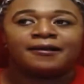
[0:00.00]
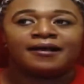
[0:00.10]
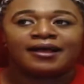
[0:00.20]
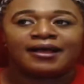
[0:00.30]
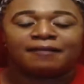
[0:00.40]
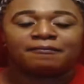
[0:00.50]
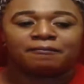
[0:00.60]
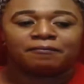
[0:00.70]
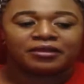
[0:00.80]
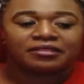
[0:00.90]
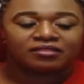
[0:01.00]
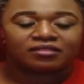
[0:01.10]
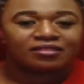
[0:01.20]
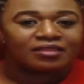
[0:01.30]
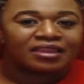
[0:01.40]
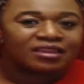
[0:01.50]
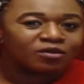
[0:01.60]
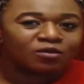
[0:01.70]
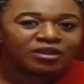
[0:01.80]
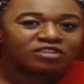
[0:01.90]
But the
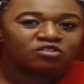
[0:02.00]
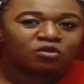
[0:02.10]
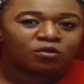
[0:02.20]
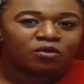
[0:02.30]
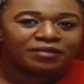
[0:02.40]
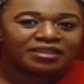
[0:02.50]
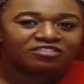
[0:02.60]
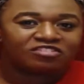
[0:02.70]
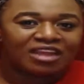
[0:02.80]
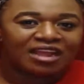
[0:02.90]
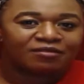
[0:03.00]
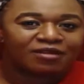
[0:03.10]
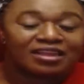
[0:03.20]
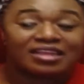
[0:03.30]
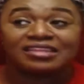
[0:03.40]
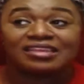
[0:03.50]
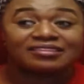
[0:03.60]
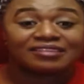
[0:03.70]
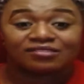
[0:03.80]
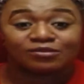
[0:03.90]
interracial romance genre,
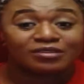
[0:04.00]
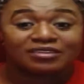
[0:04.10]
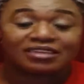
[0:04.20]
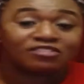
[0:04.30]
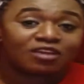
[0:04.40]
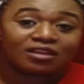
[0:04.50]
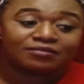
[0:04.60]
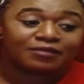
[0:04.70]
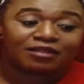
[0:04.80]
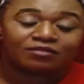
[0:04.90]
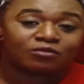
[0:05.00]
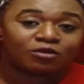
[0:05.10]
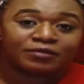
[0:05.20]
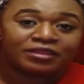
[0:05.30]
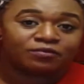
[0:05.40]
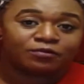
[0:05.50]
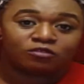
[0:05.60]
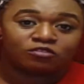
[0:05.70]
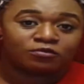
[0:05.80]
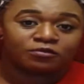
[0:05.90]
it doesn't really get talked about in the romance
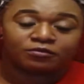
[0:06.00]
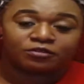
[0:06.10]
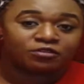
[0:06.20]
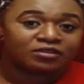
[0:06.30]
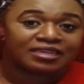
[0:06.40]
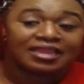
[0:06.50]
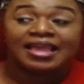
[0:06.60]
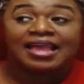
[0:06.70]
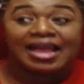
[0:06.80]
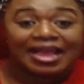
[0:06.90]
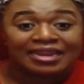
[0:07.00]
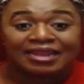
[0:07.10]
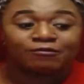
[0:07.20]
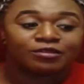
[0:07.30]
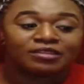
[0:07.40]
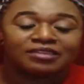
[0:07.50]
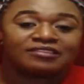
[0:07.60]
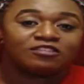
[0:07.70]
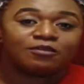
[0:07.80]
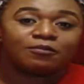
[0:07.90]
booktube community. And I'm really
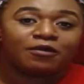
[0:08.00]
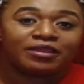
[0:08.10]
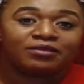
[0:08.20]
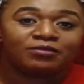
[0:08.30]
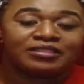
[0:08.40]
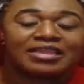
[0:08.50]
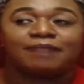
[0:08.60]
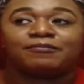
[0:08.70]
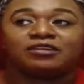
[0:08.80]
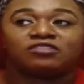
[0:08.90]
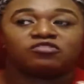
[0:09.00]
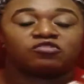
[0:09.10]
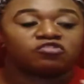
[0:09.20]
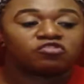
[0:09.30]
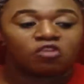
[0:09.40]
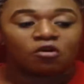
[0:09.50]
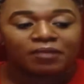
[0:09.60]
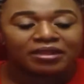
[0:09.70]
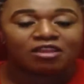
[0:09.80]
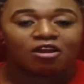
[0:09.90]
disappointed with that because there's so
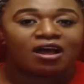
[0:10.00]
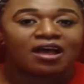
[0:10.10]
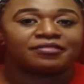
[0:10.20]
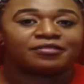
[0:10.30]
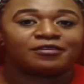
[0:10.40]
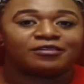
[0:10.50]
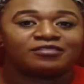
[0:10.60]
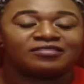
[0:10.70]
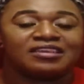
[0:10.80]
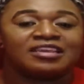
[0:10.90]
many authors